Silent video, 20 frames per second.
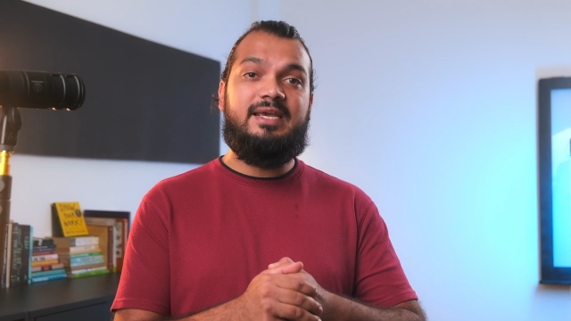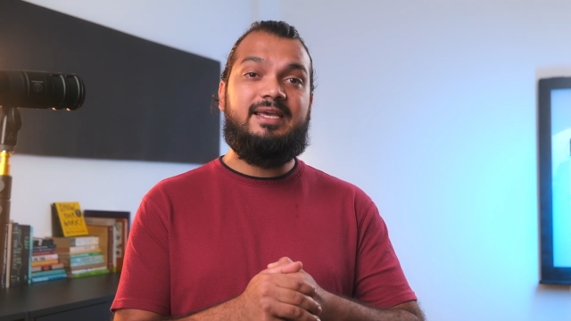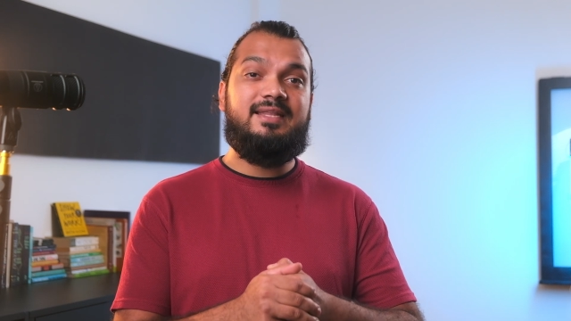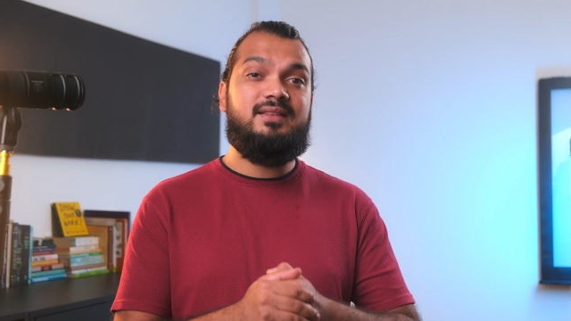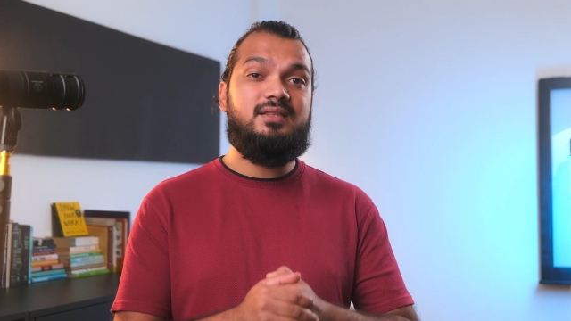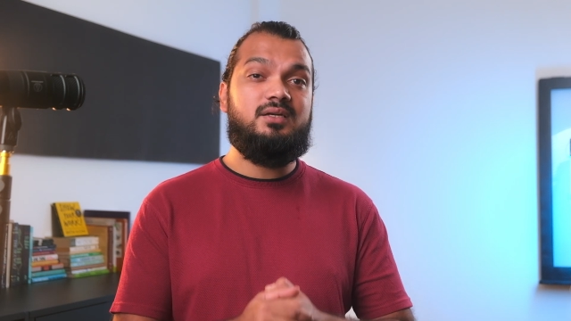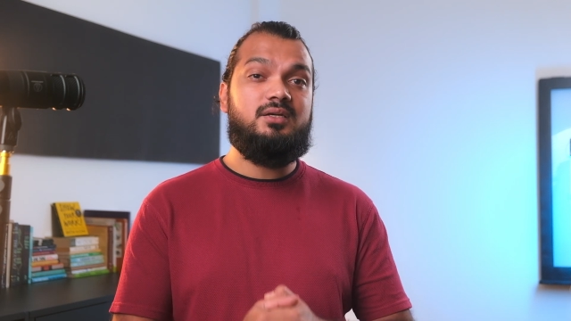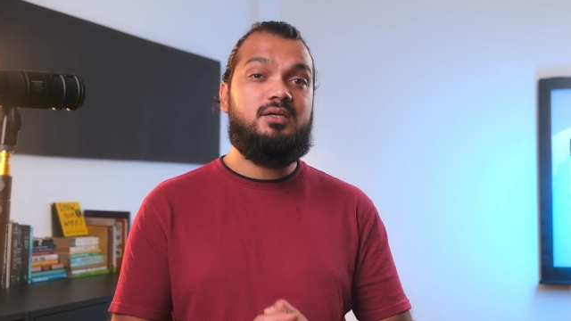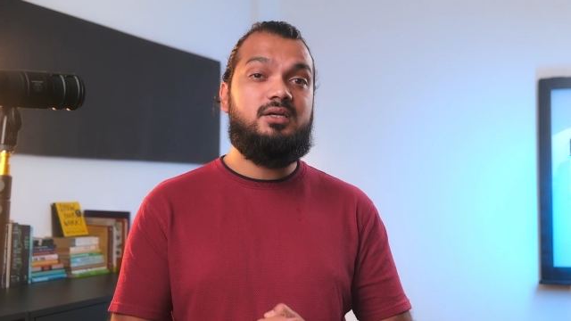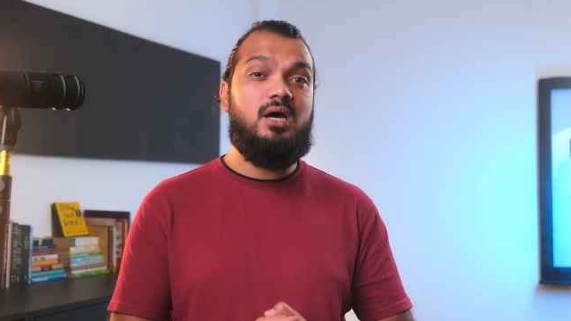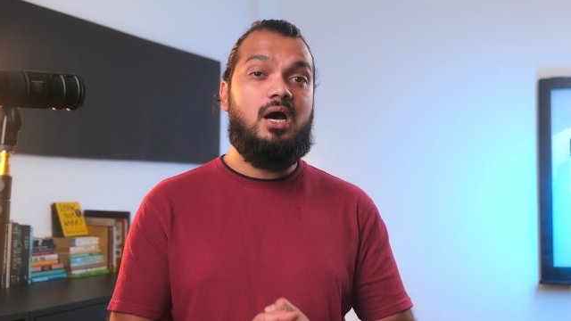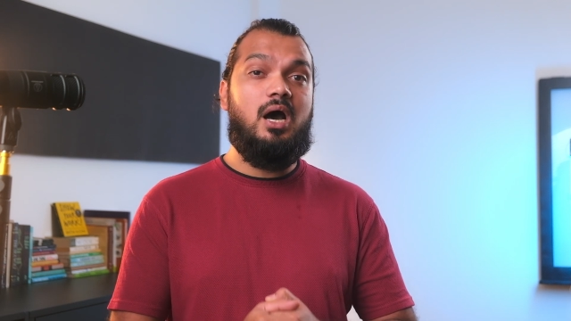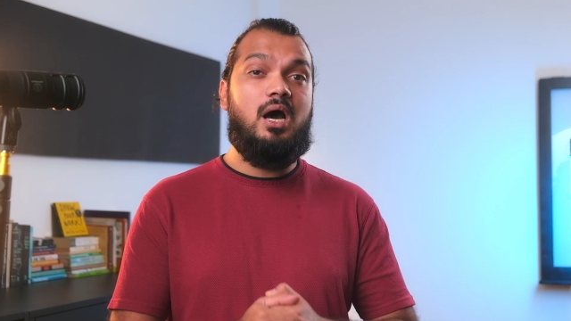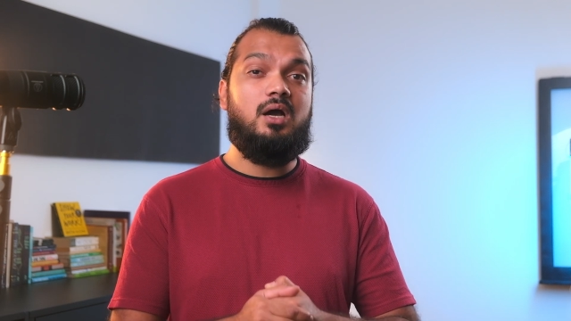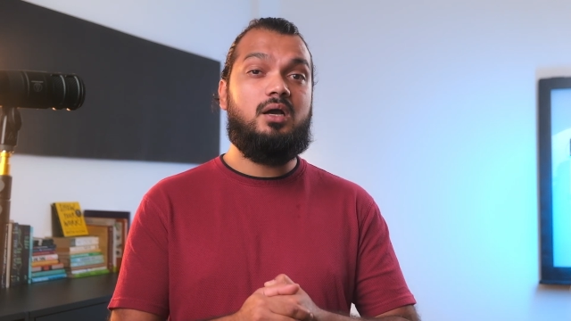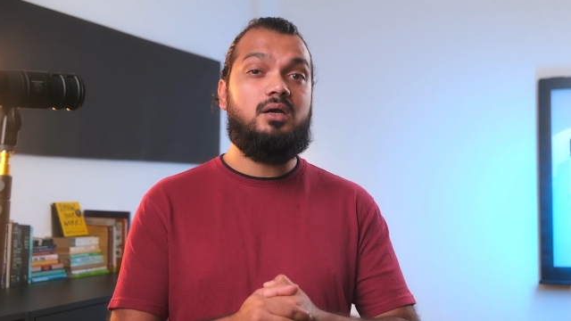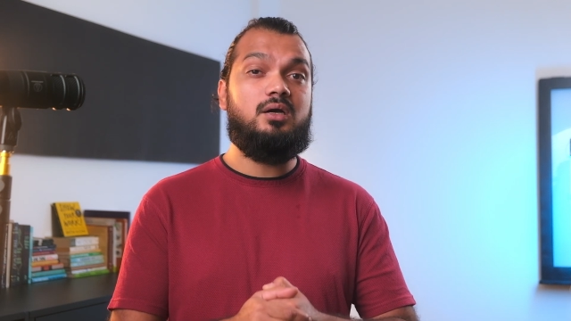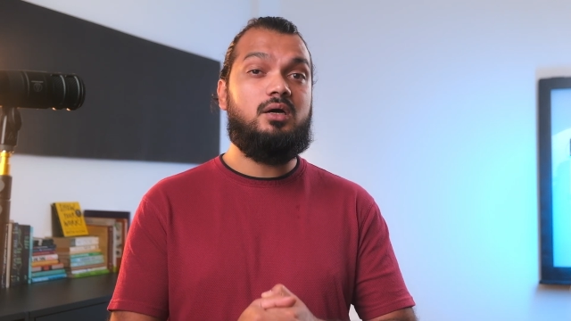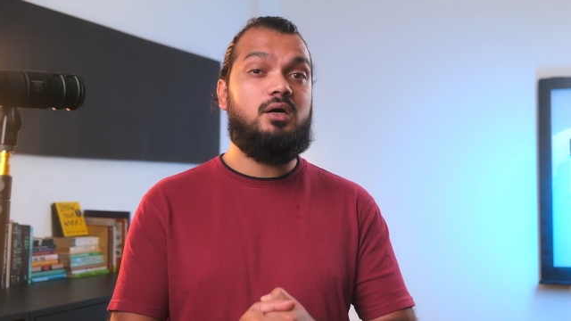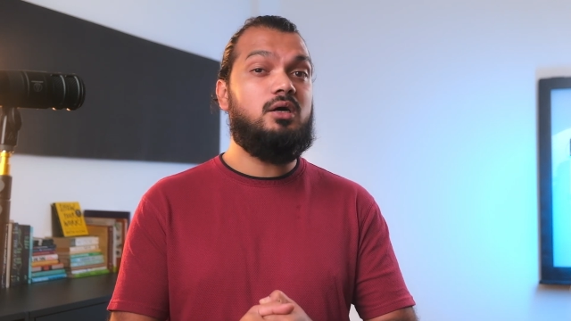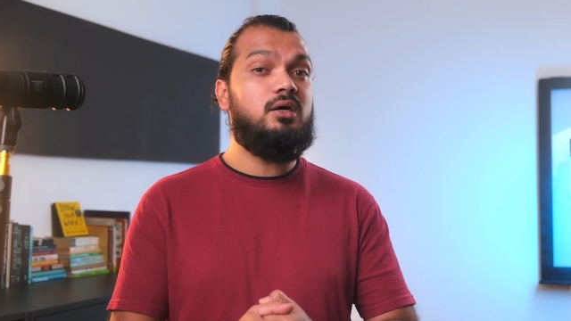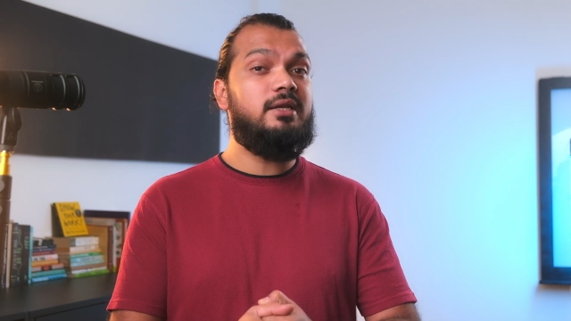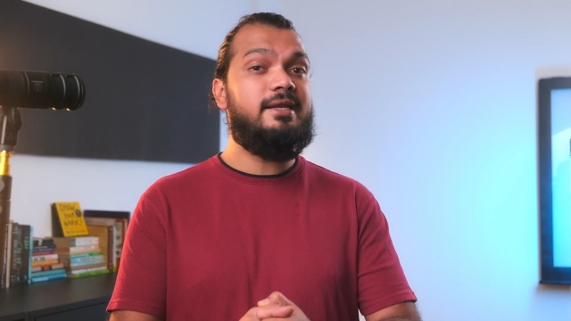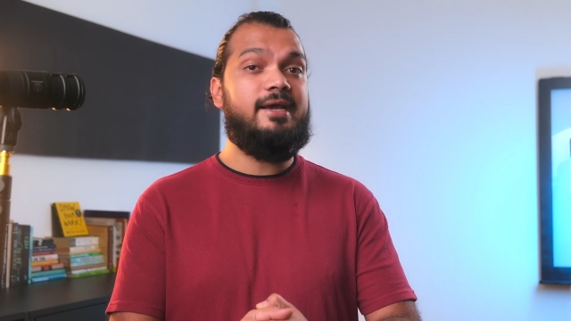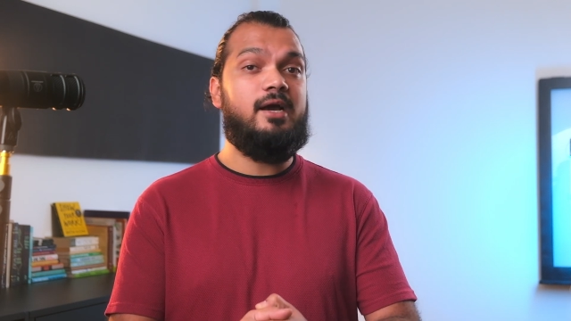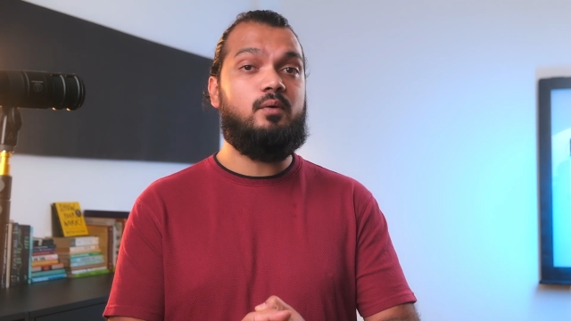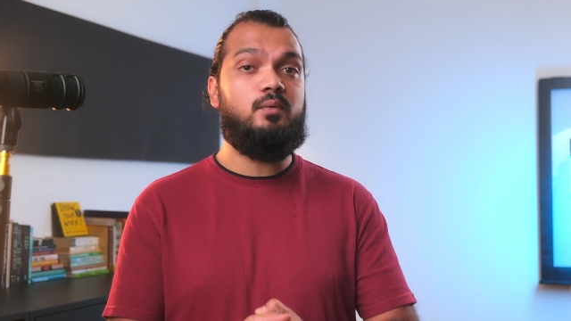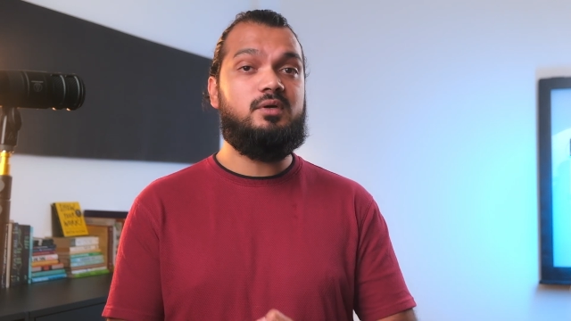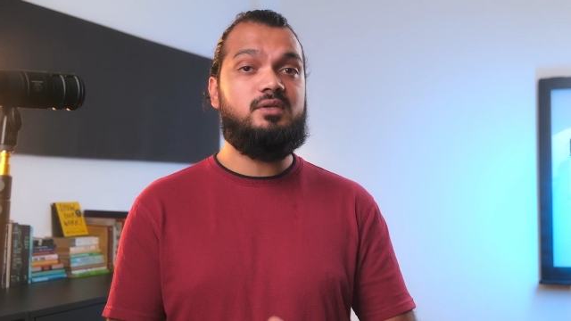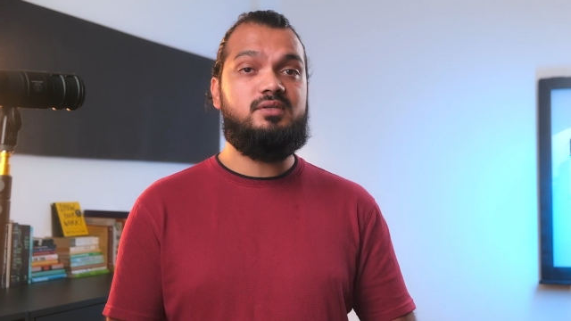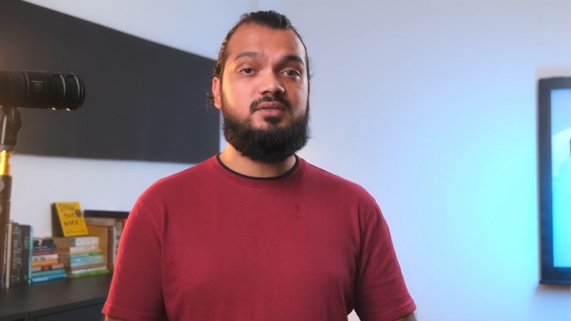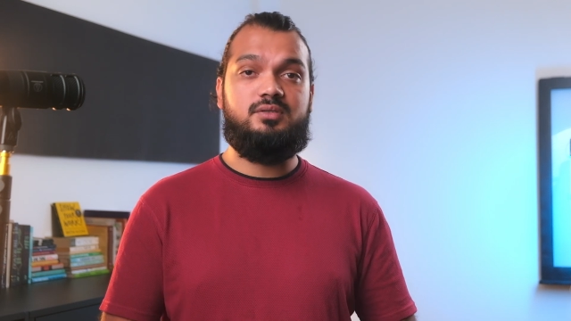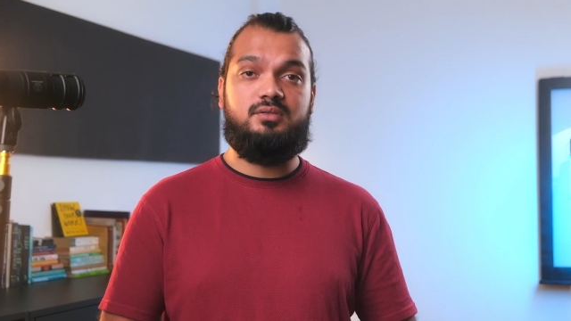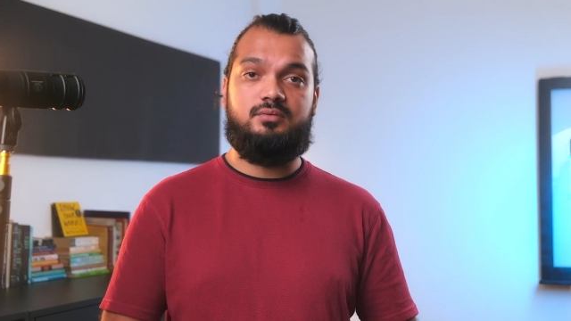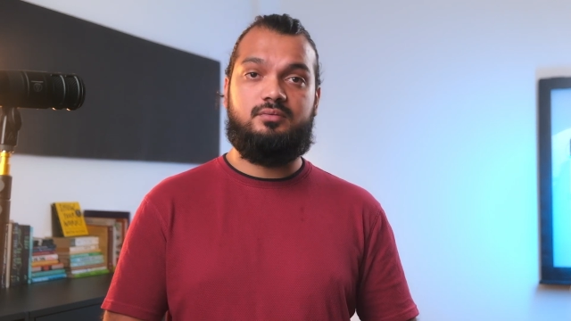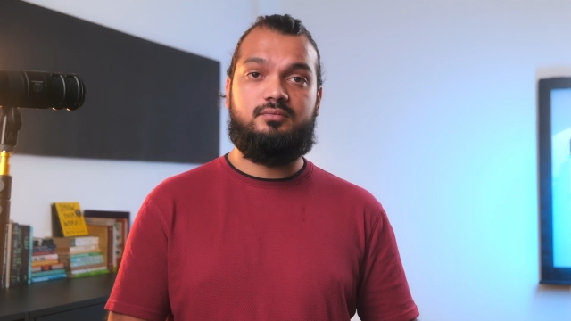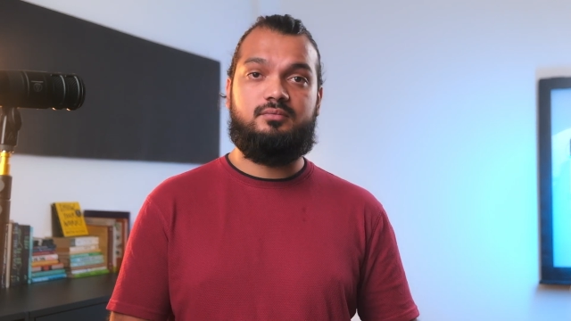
in the dark early hours?